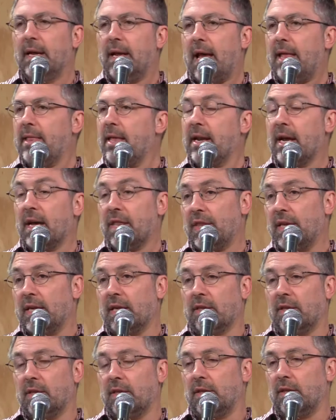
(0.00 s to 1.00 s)
And then I
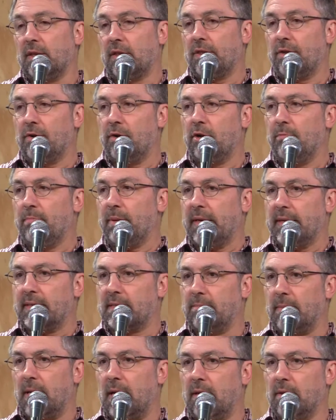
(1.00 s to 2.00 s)
think that the third piece
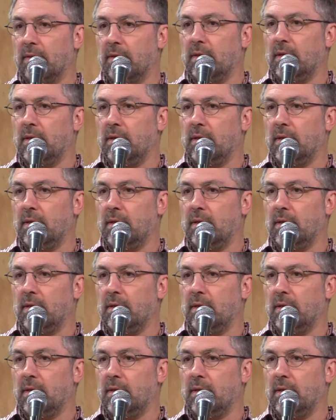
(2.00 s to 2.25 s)
about,